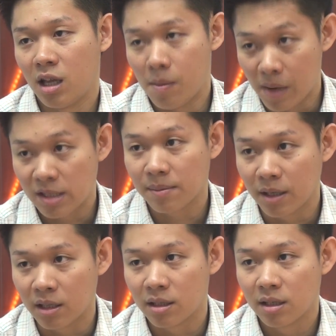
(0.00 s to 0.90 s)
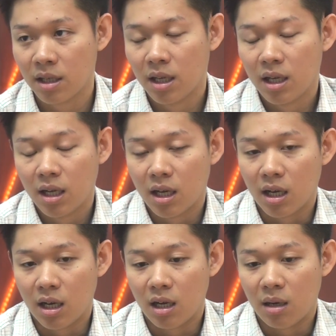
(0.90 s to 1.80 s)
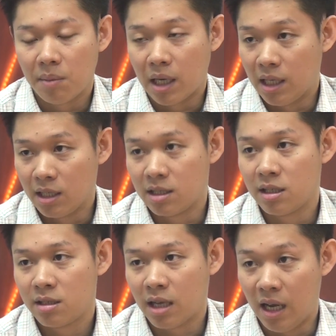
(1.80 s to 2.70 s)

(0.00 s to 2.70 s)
investment analysis